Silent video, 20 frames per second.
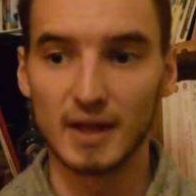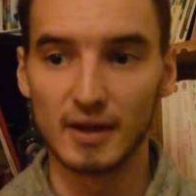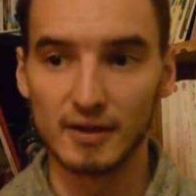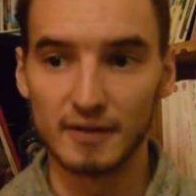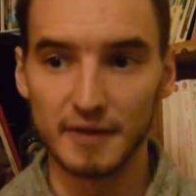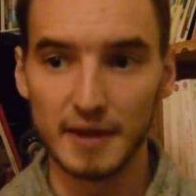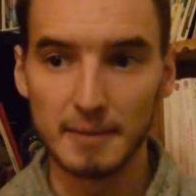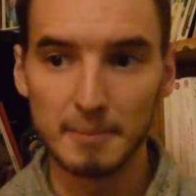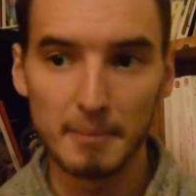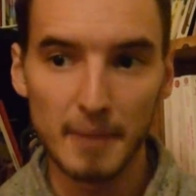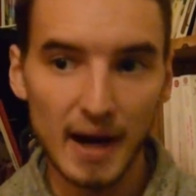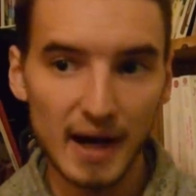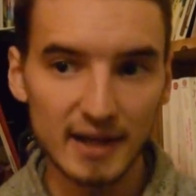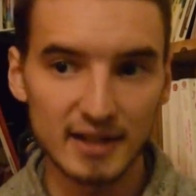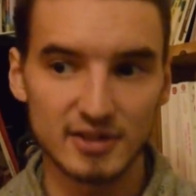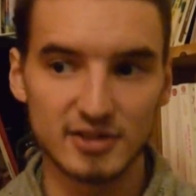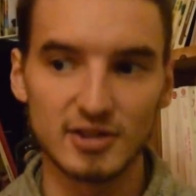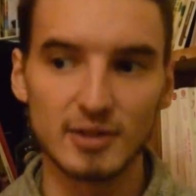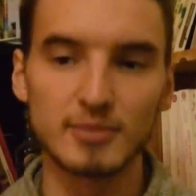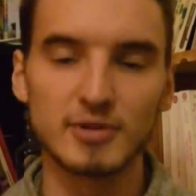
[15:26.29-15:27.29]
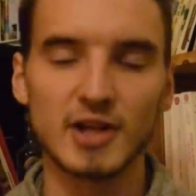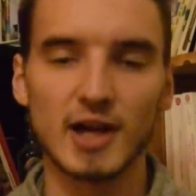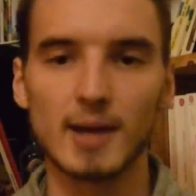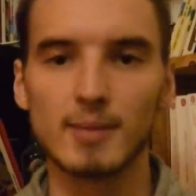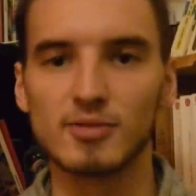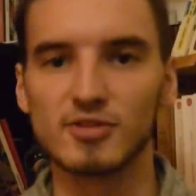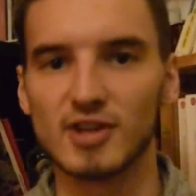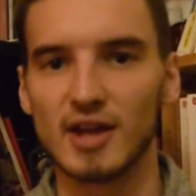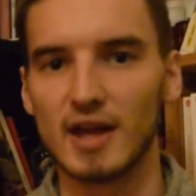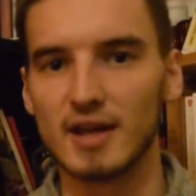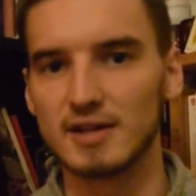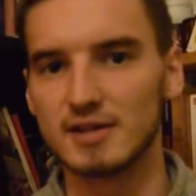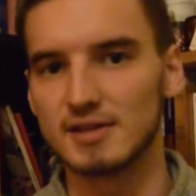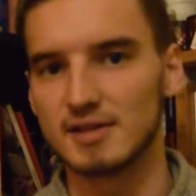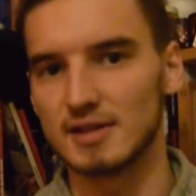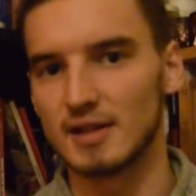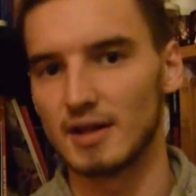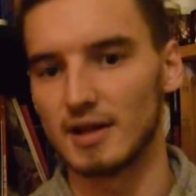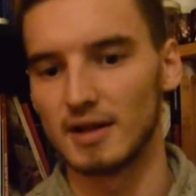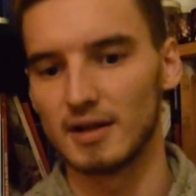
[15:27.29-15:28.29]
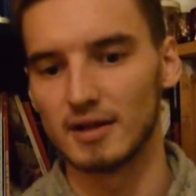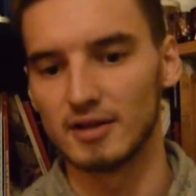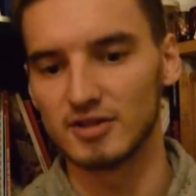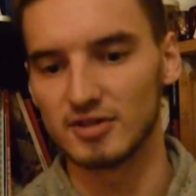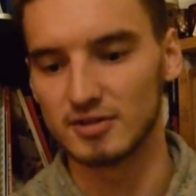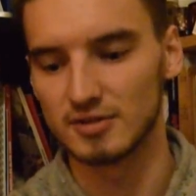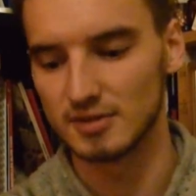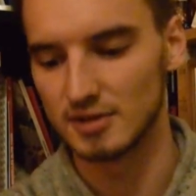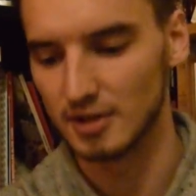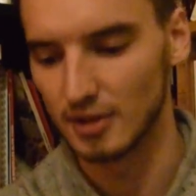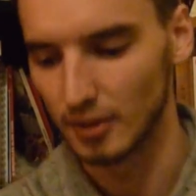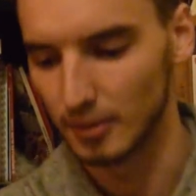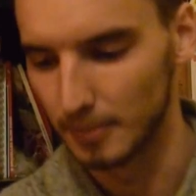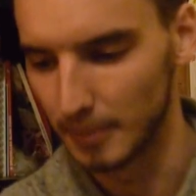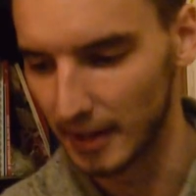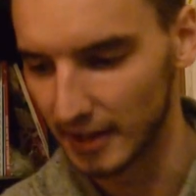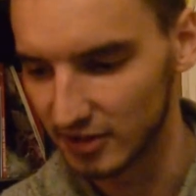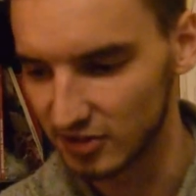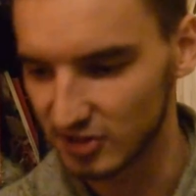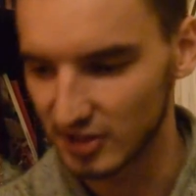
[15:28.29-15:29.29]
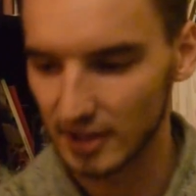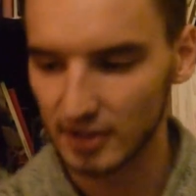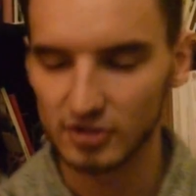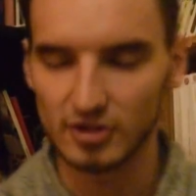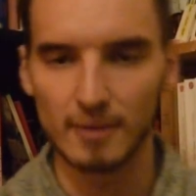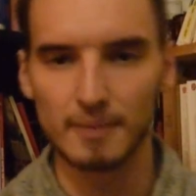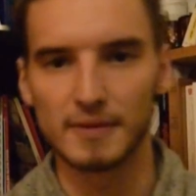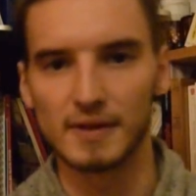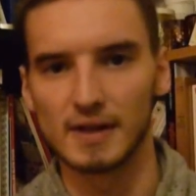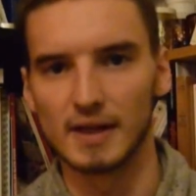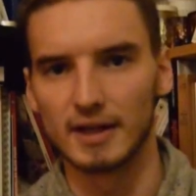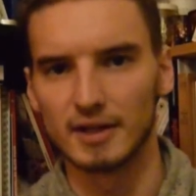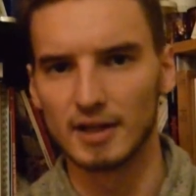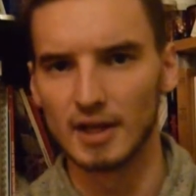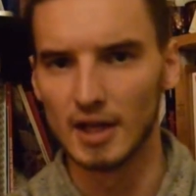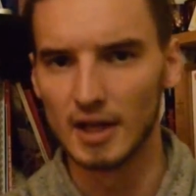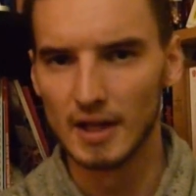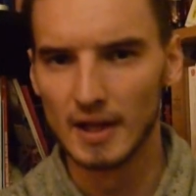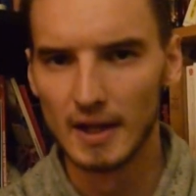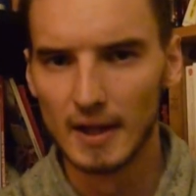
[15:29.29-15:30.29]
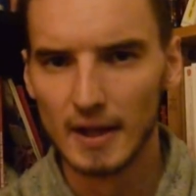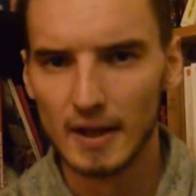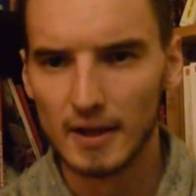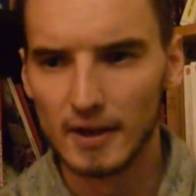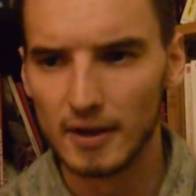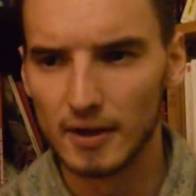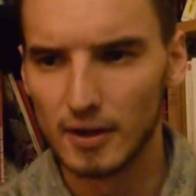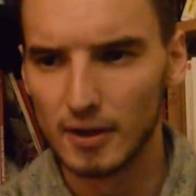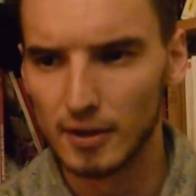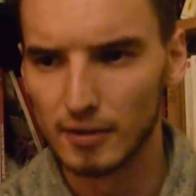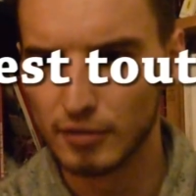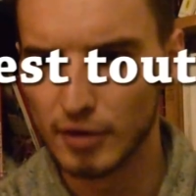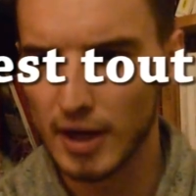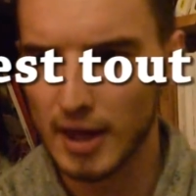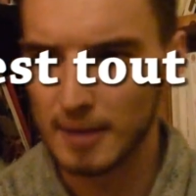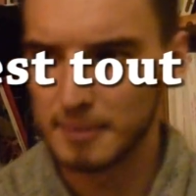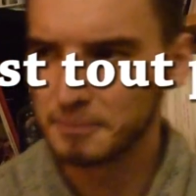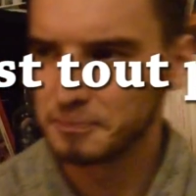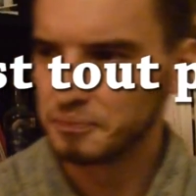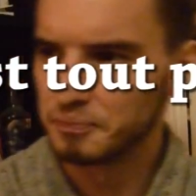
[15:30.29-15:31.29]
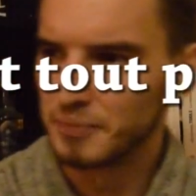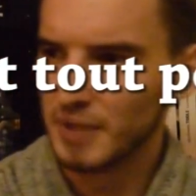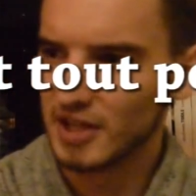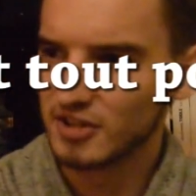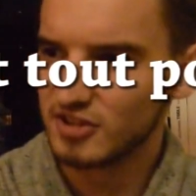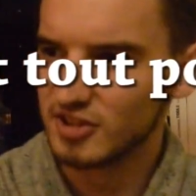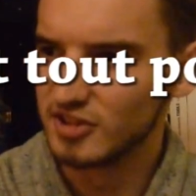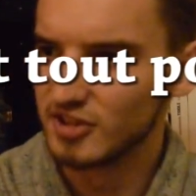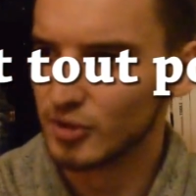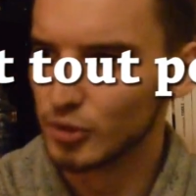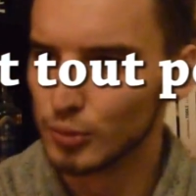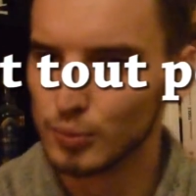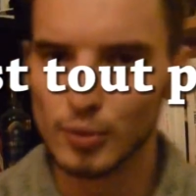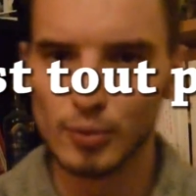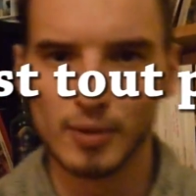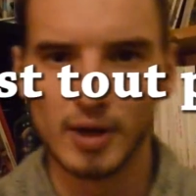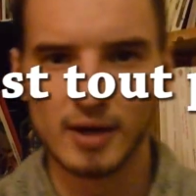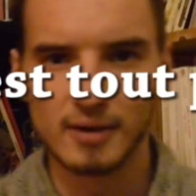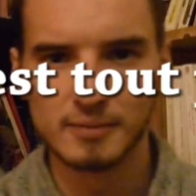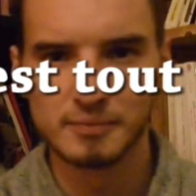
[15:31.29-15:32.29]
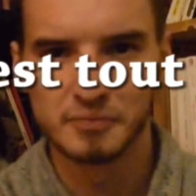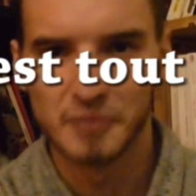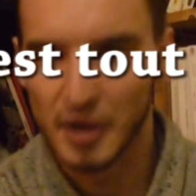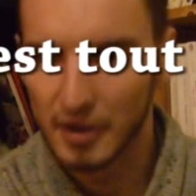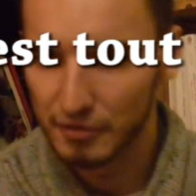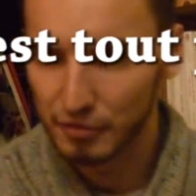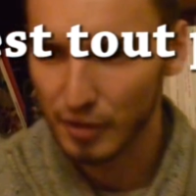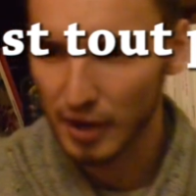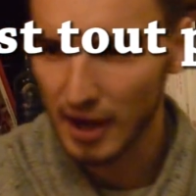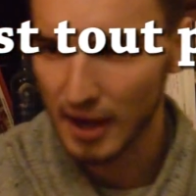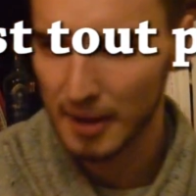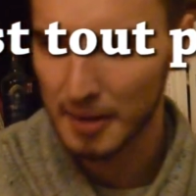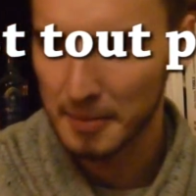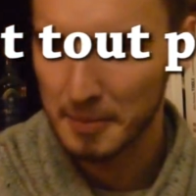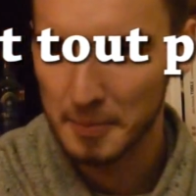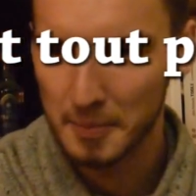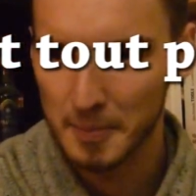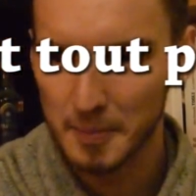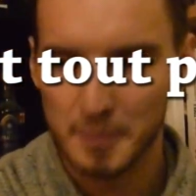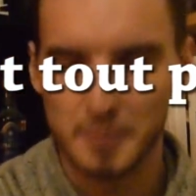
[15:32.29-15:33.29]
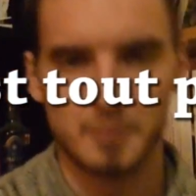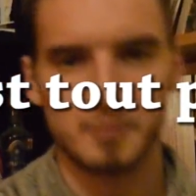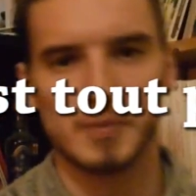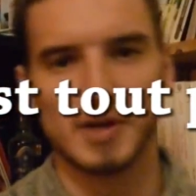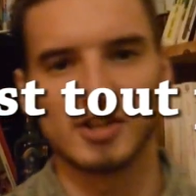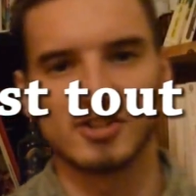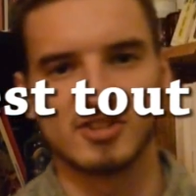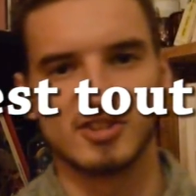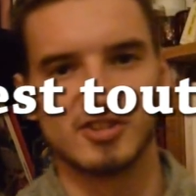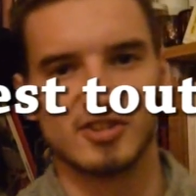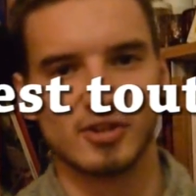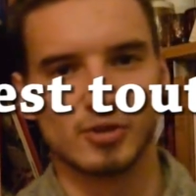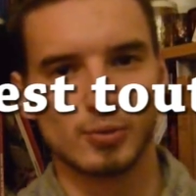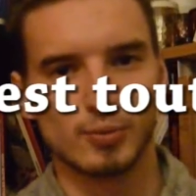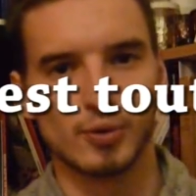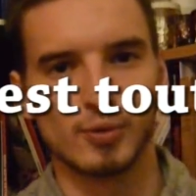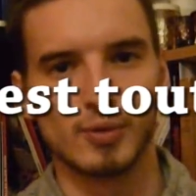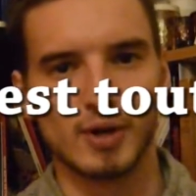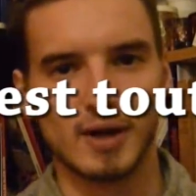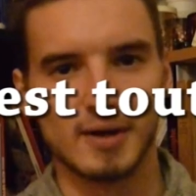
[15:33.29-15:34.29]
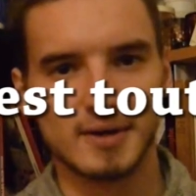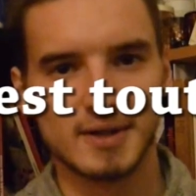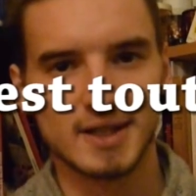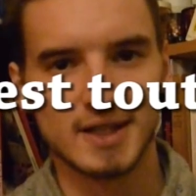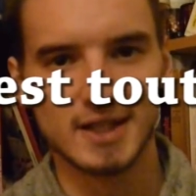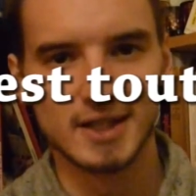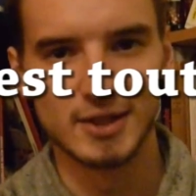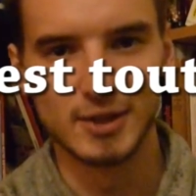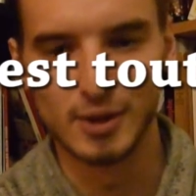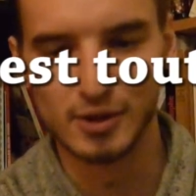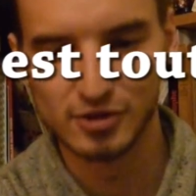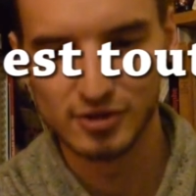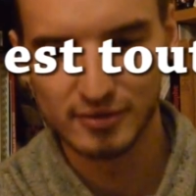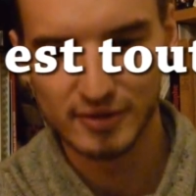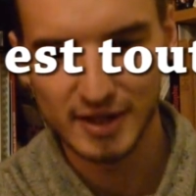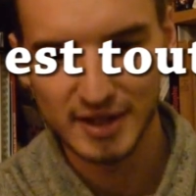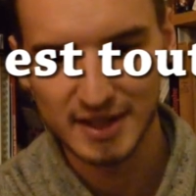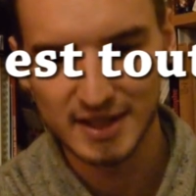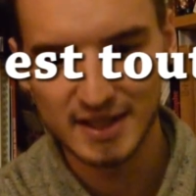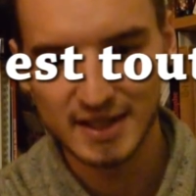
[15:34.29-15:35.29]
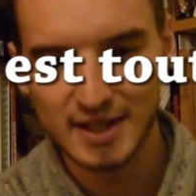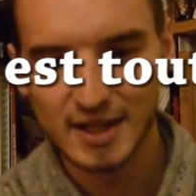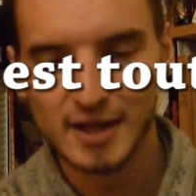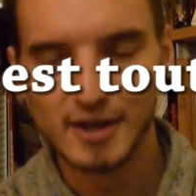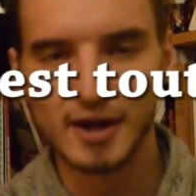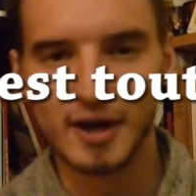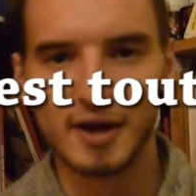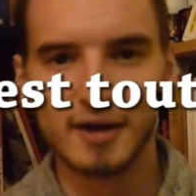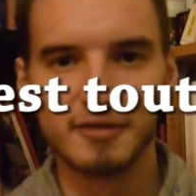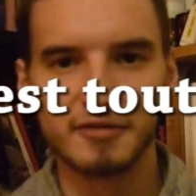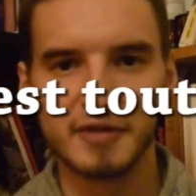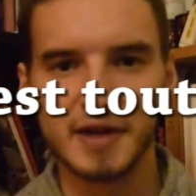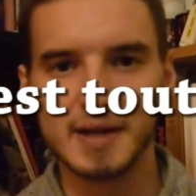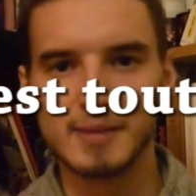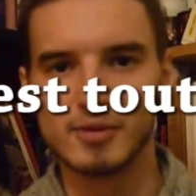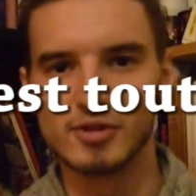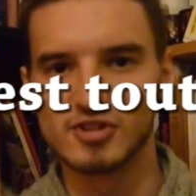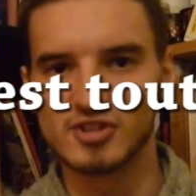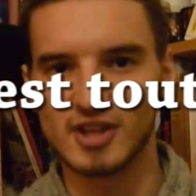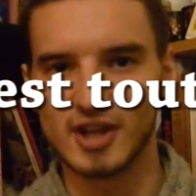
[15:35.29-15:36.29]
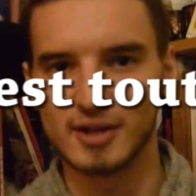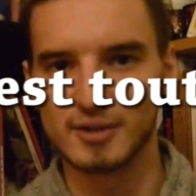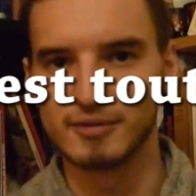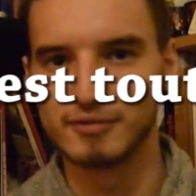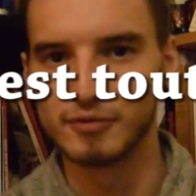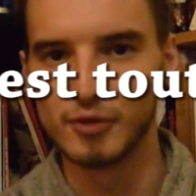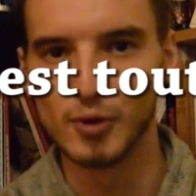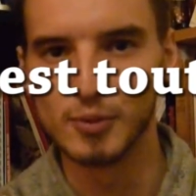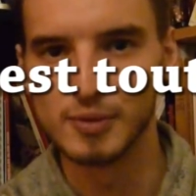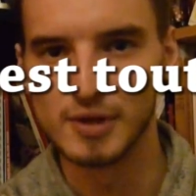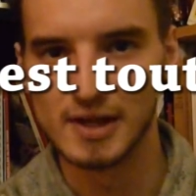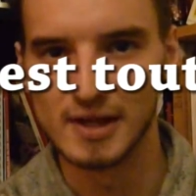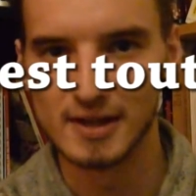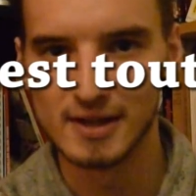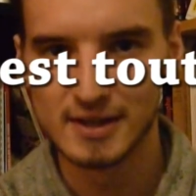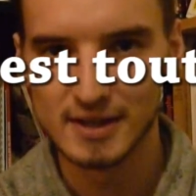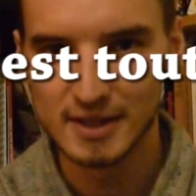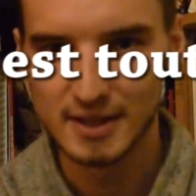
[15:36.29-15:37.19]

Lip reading: They might sometimes end, by saying something like, voilà, merci, c'est tout pour moi. Voilà, merci, c'est tout pour moi. It's a very famous kind of formula